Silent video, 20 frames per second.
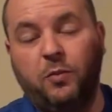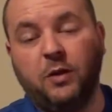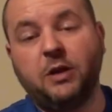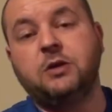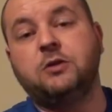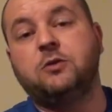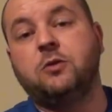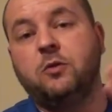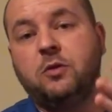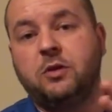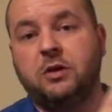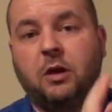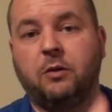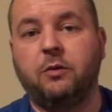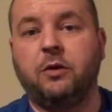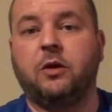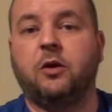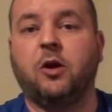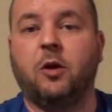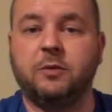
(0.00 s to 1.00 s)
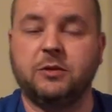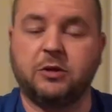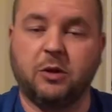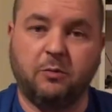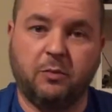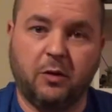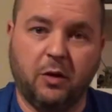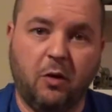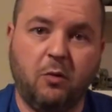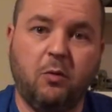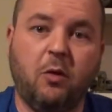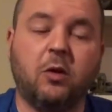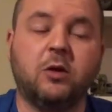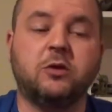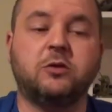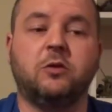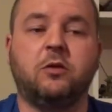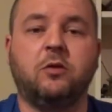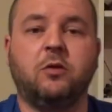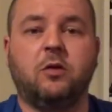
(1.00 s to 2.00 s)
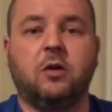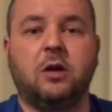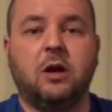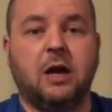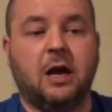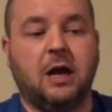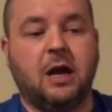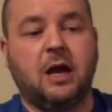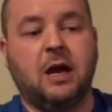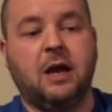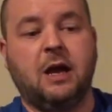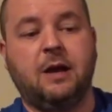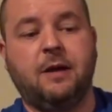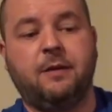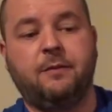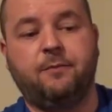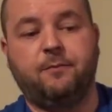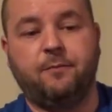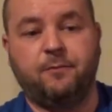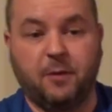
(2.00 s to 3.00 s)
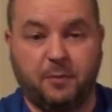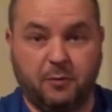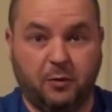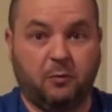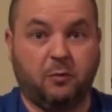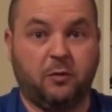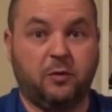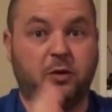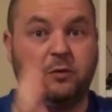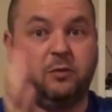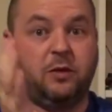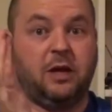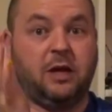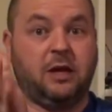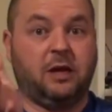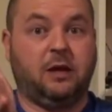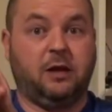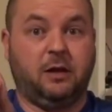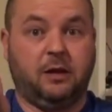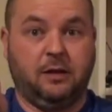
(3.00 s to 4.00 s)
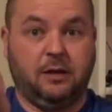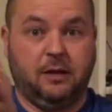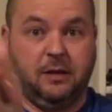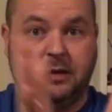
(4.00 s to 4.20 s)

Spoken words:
Please do it down in the comments down below. Also, let me know what you think